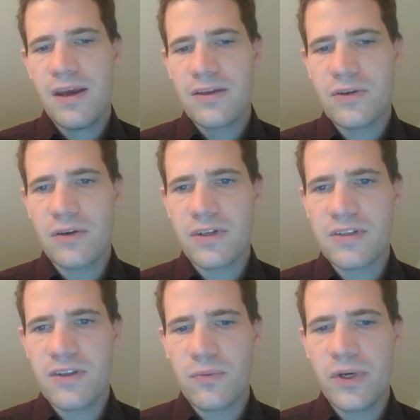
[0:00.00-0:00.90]
So after
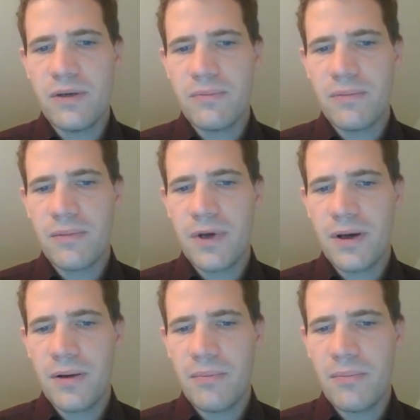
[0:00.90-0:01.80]
c3,
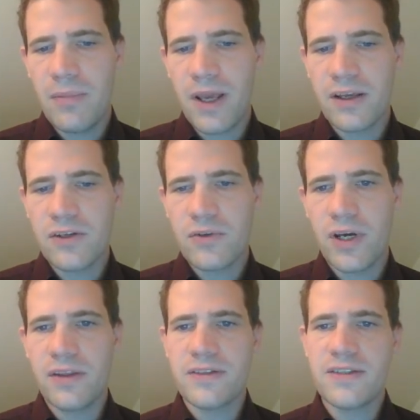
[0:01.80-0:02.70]
black can
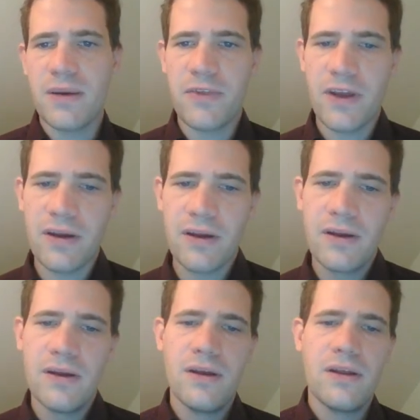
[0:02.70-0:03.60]
try the same thing,
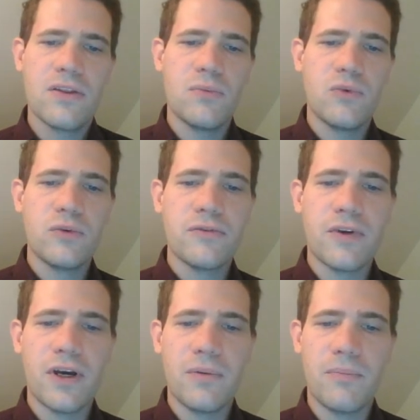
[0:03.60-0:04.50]
the move
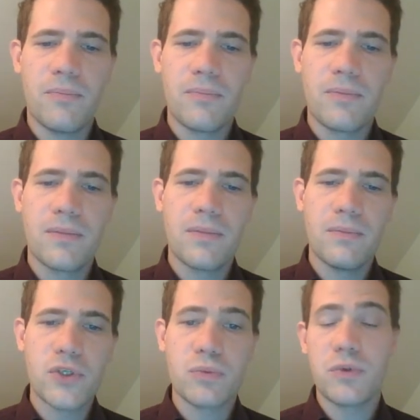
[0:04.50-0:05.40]

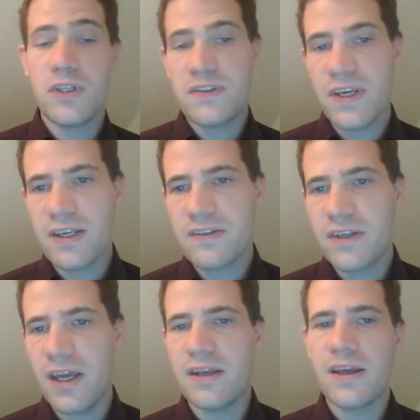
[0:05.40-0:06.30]
bishop to d6,
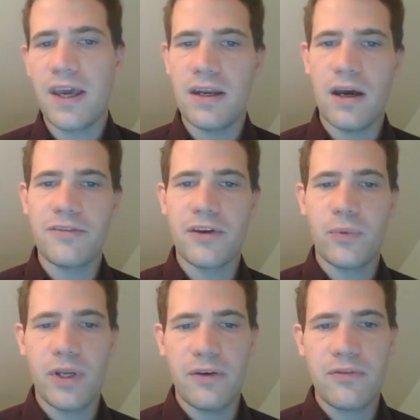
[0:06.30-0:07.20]
and again after
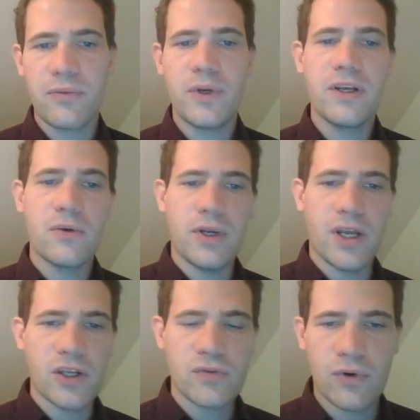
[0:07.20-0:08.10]
queen f3, queen
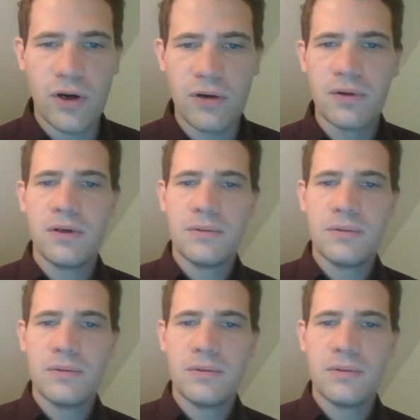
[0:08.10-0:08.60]
h4,